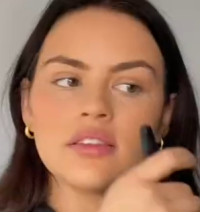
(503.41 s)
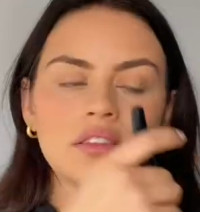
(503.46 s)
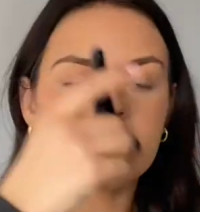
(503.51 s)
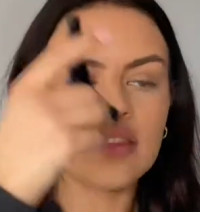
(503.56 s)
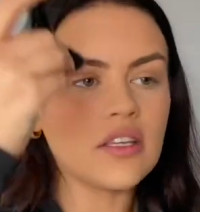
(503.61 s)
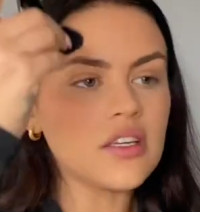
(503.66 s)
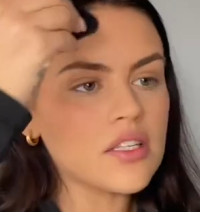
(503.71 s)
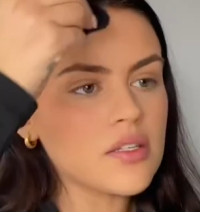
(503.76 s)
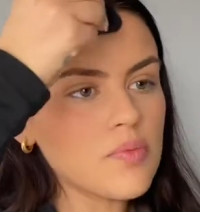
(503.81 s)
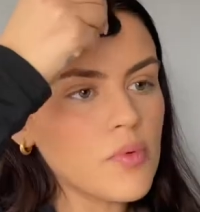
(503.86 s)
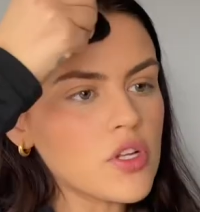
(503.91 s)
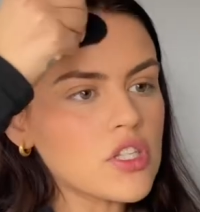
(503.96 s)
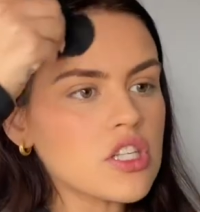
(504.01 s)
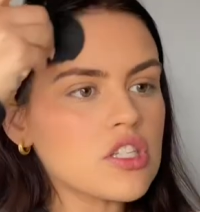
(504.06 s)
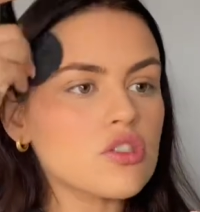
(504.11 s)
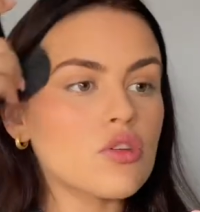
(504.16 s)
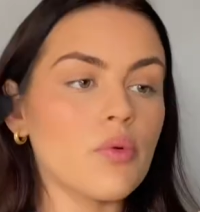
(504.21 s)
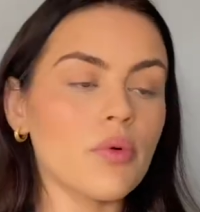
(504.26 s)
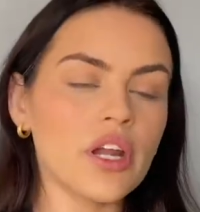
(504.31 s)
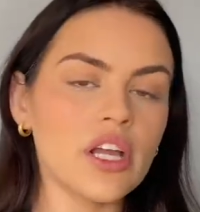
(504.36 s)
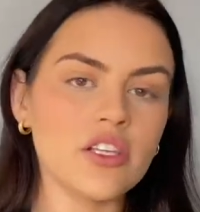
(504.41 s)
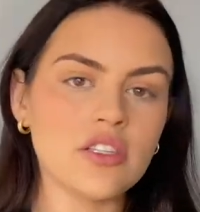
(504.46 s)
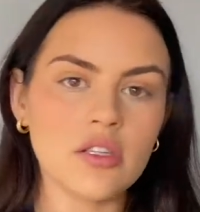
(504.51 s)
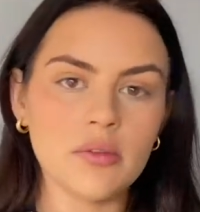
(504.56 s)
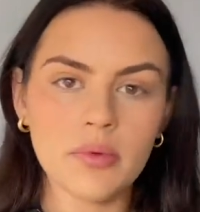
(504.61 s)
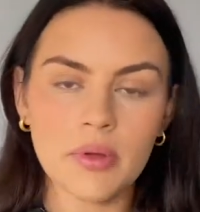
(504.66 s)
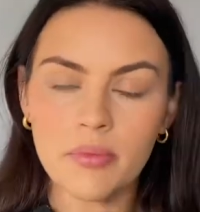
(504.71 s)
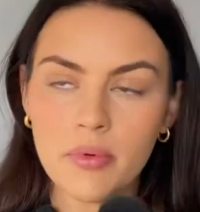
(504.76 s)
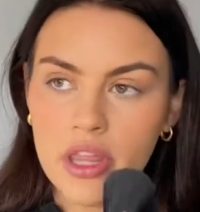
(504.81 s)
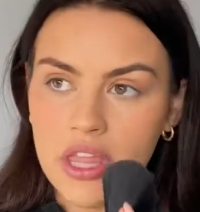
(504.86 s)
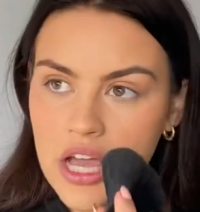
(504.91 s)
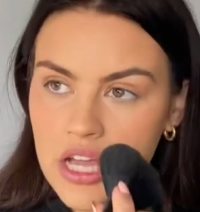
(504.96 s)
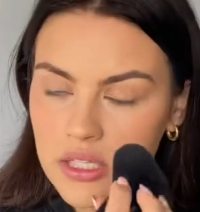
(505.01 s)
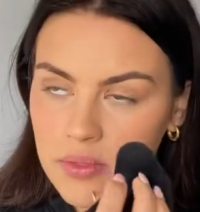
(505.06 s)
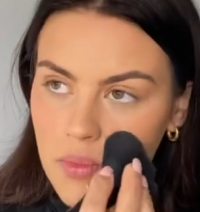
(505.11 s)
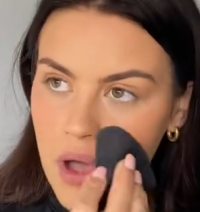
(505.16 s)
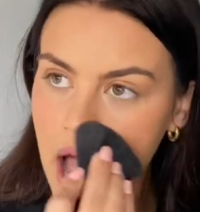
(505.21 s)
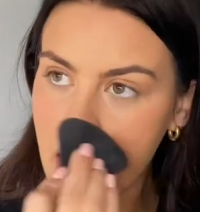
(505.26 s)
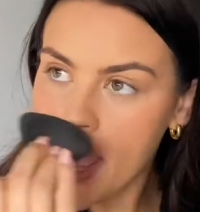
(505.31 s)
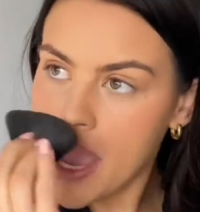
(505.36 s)
This bronzer is not what I use in the Big Brother house.
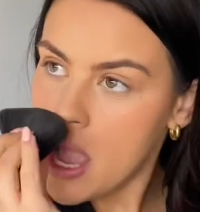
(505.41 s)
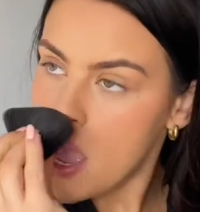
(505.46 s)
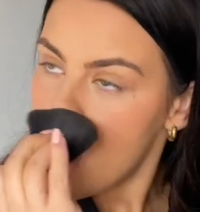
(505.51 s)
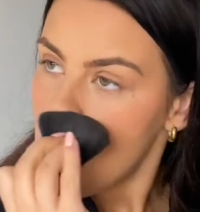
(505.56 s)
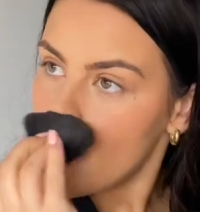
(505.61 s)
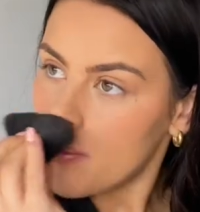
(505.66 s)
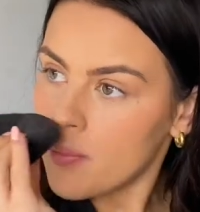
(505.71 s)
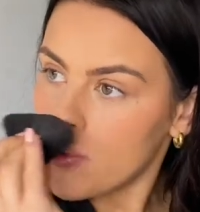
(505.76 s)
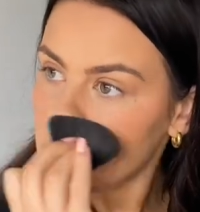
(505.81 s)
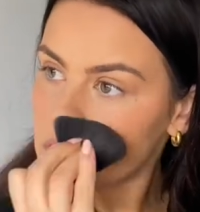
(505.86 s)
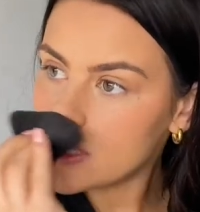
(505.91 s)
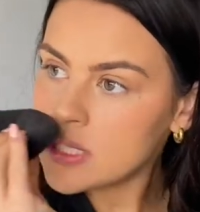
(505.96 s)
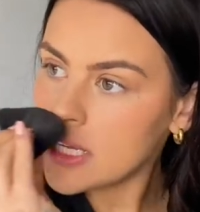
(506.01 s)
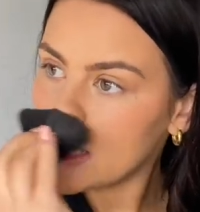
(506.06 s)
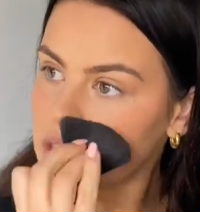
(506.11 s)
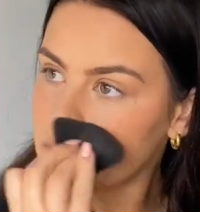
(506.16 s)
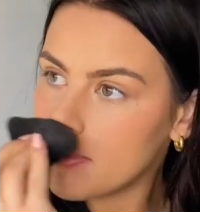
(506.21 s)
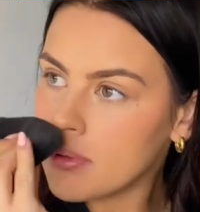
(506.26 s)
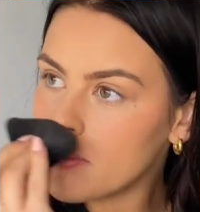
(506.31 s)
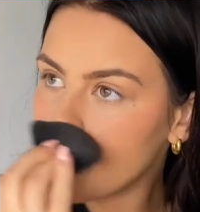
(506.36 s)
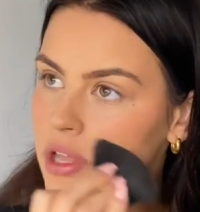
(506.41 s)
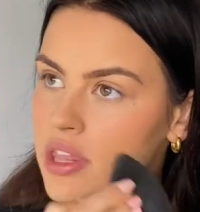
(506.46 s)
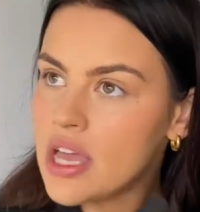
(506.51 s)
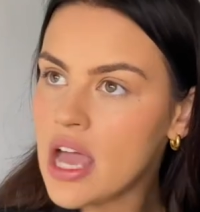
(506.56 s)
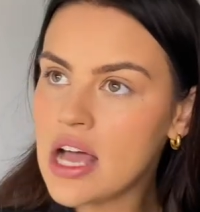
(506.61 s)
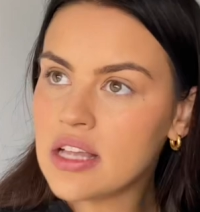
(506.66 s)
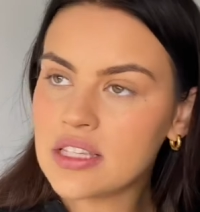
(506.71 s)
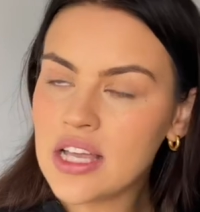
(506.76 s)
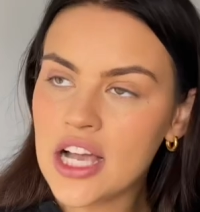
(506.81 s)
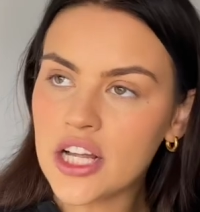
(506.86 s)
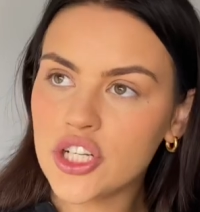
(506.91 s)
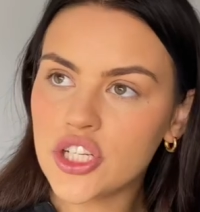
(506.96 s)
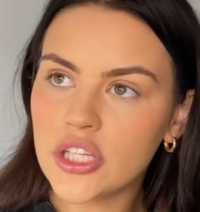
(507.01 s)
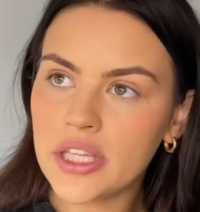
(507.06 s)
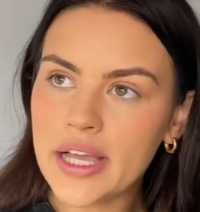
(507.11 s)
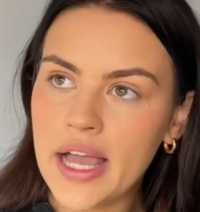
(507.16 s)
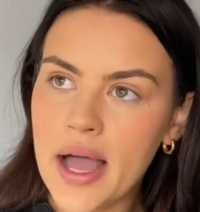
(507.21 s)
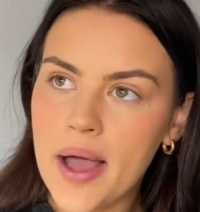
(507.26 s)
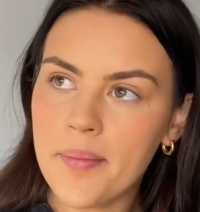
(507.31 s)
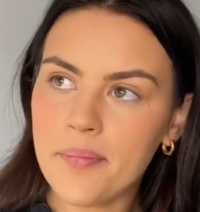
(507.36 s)
My bronzer in the Big Brother house
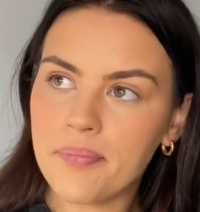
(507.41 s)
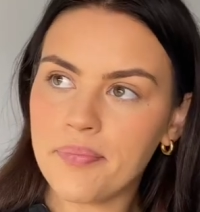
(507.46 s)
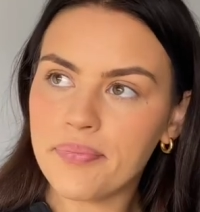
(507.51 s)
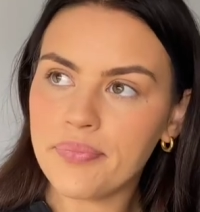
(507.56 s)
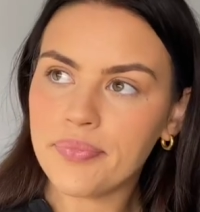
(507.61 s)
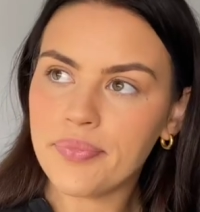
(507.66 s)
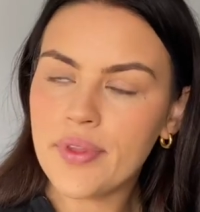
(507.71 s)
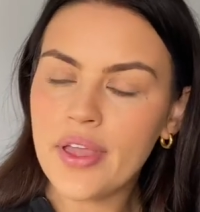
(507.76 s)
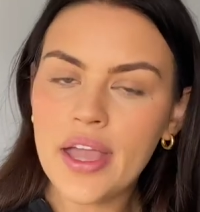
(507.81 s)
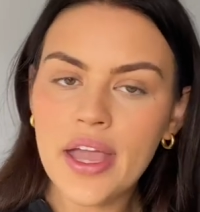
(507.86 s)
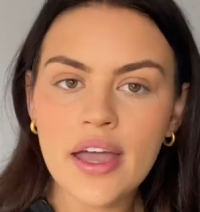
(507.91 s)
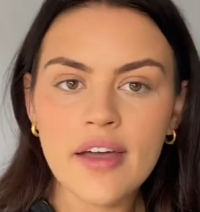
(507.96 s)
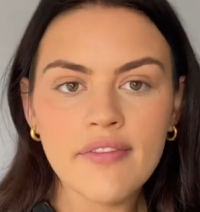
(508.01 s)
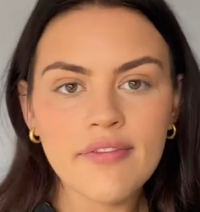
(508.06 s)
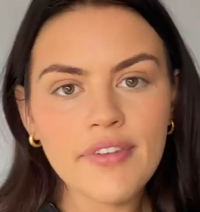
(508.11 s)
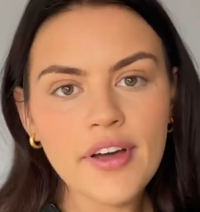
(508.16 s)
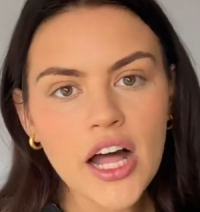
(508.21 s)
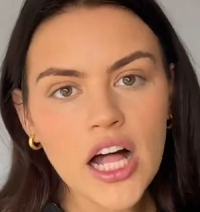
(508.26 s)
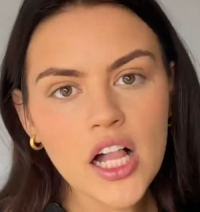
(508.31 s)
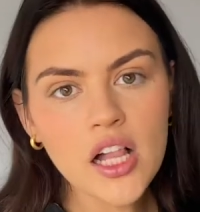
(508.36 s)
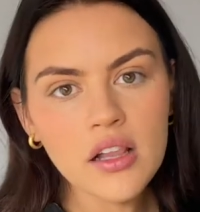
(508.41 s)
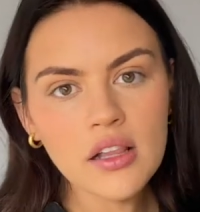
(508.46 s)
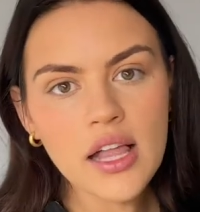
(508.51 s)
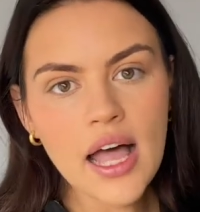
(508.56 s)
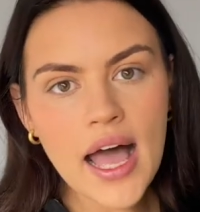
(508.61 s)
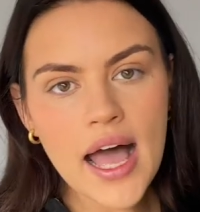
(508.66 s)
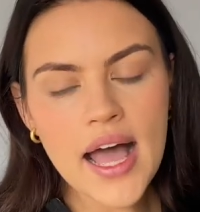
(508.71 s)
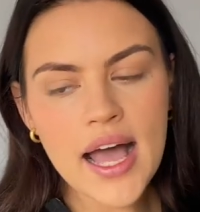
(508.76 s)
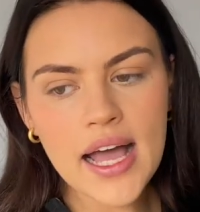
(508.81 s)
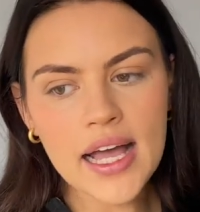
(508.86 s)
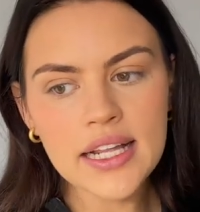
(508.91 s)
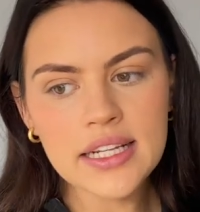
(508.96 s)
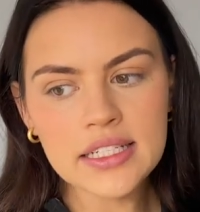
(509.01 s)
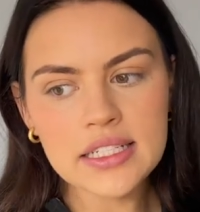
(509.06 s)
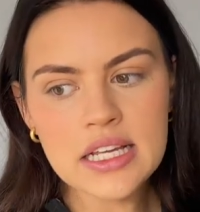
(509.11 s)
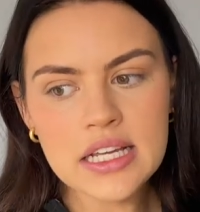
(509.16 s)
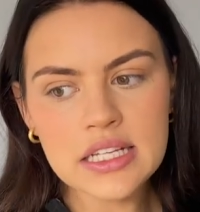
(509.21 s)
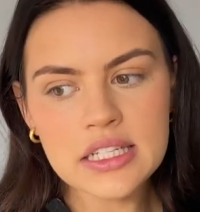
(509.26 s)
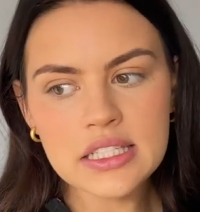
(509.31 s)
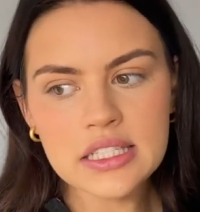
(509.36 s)
actually fell
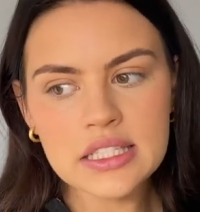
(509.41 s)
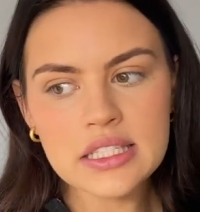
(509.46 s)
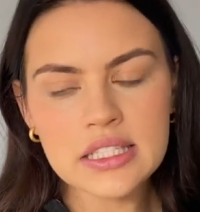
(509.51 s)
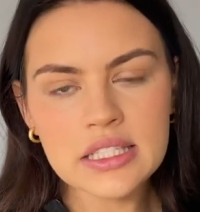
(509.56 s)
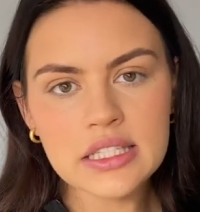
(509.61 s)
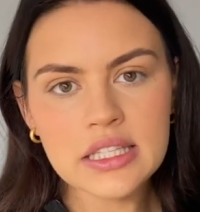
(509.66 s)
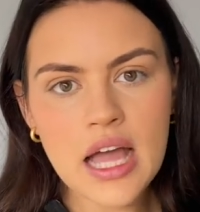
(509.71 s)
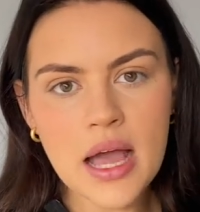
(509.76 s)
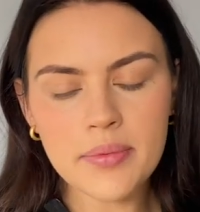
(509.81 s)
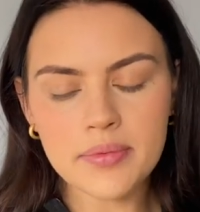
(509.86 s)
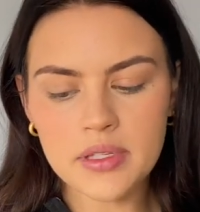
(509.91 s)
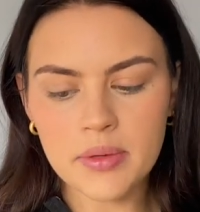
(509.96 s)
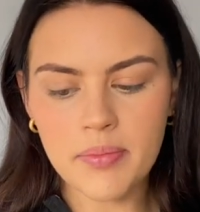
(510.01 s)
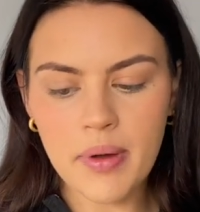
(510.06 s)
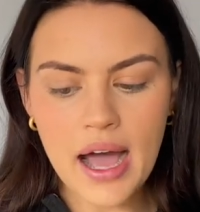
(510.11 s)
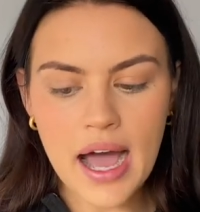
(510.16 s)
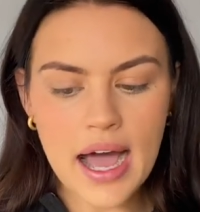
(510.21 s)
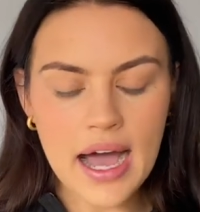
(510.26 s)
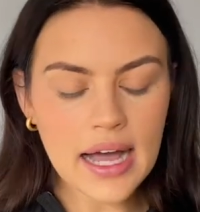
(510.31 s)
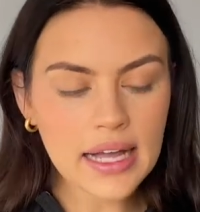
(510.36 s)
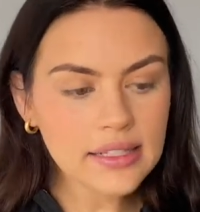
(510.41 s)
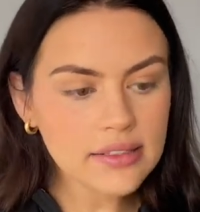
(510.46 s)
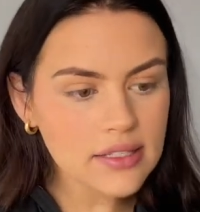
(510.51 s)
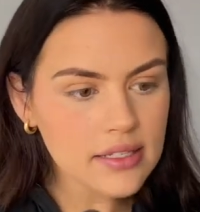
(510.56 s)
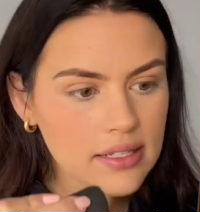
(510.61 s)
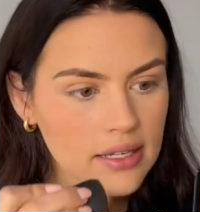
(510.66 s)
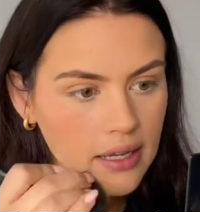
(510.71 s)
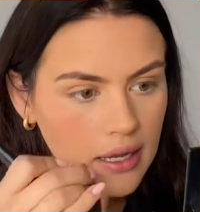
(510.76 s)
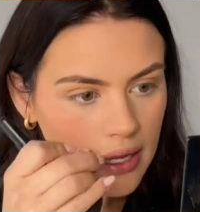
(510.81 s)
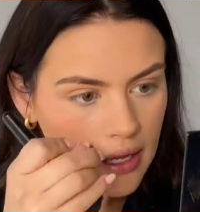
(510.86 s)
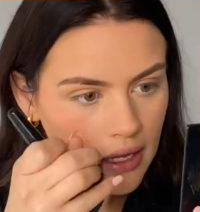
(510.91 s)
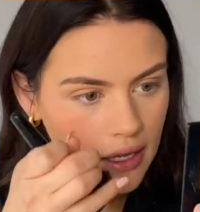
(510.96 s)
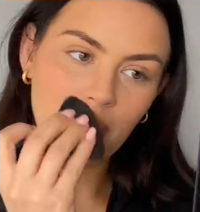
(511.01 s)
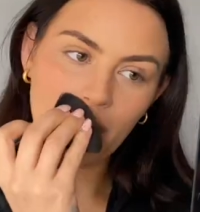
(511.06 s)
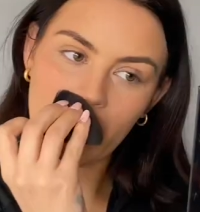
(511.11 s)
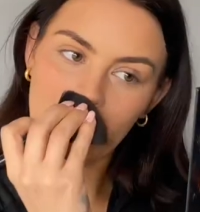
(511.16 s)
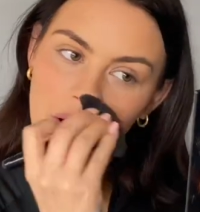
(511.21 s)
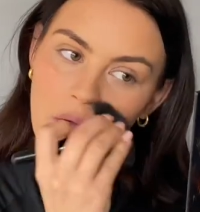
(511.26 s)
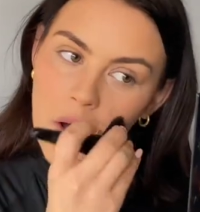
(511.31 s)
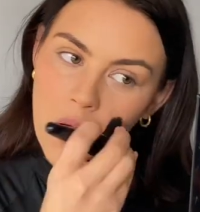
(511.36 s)
and snapped apart.
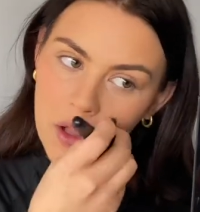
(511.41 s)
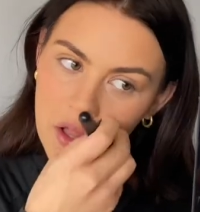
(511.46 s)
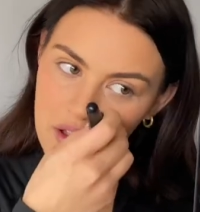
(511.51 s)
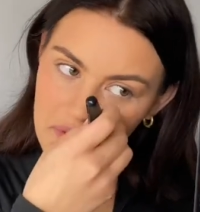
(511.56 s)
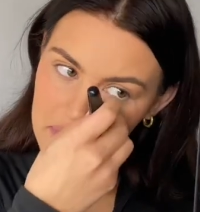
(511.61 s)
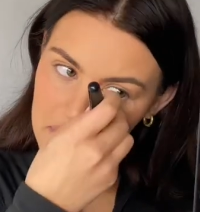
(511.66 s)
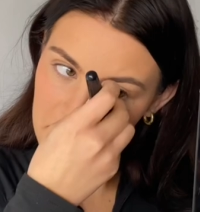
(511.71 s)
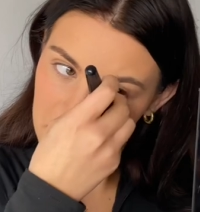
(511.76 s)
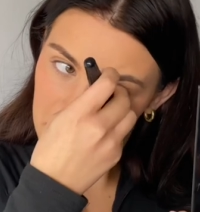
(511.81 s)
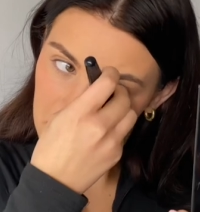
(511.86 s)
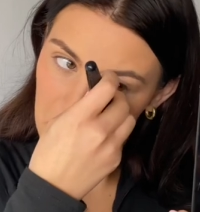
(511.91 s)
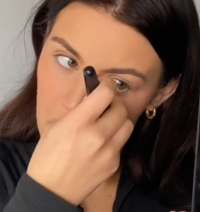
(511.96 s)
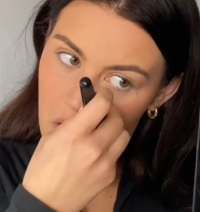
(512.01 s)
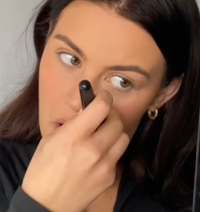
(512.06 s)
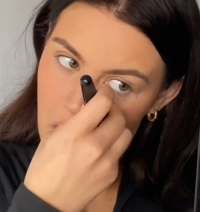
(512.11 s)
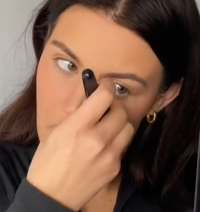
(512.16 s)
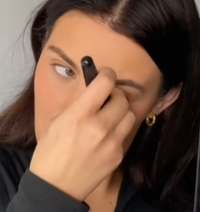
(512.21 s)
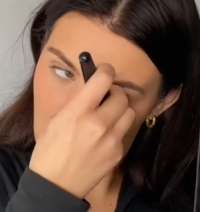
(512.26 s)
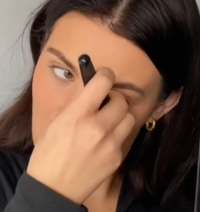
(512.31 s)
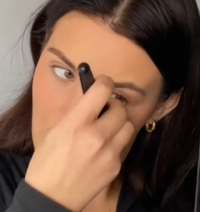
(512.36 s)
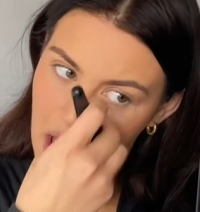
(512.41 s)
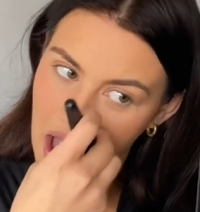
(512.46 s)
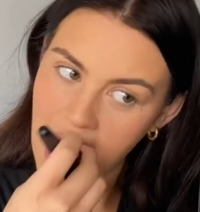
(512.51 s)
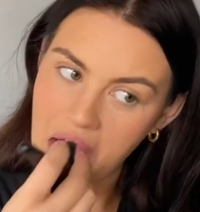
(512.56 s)
Went all over the floor.